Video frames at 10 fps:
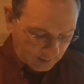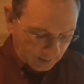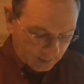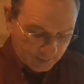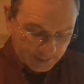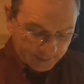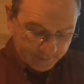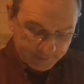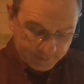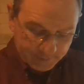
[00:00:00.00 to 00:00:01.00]
All right.
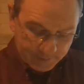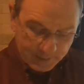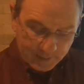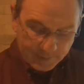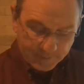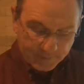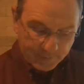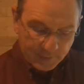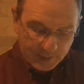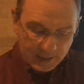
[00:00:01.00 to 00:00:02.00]

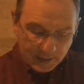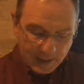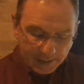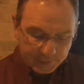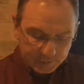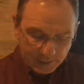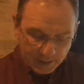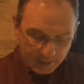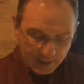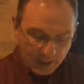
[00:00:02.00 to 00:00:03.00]
The next
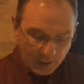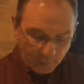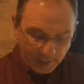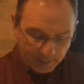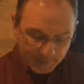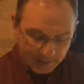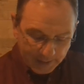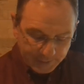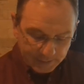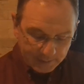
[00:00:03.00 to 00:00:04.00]

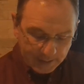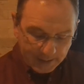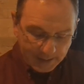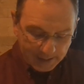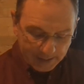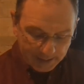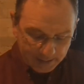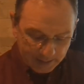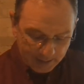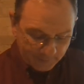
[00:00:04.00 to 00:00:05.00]
recommendation that I
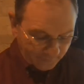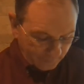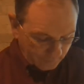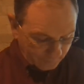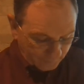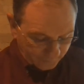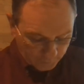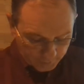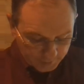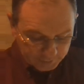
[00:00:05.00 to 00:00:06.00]
had
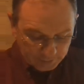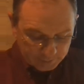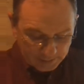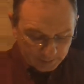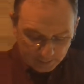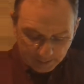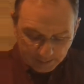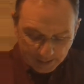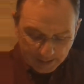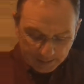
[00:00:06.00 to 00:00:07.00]
for us to take a
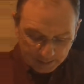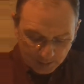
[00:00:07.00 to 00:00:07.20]
look at